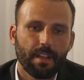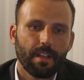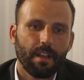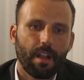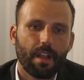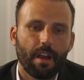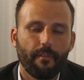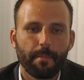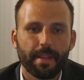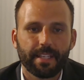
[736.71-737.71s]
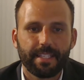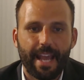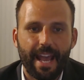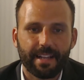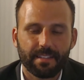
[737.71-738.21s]
government
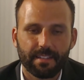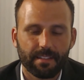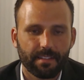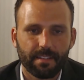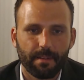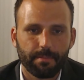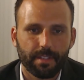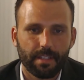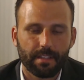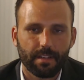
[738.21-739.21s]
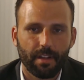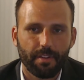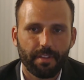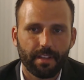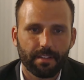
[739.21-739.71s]
taxes and subsidies and other
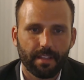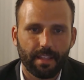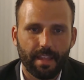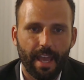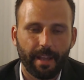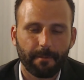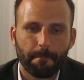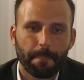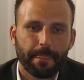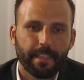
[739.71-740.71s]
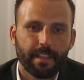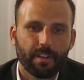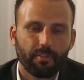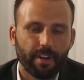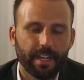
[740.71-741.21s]
things like that
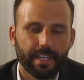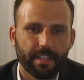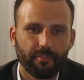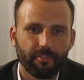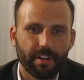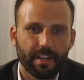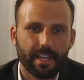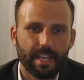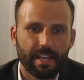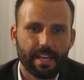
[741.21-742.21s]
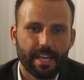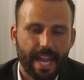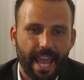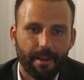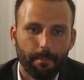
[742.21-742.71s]
create a different
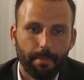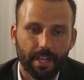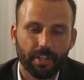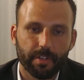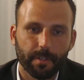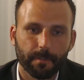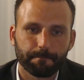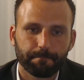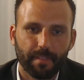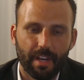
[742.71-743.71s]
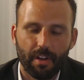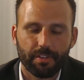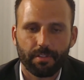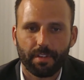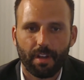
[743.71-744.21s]
net picture. And also
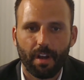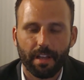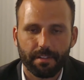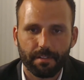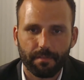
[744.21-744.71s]
the cost of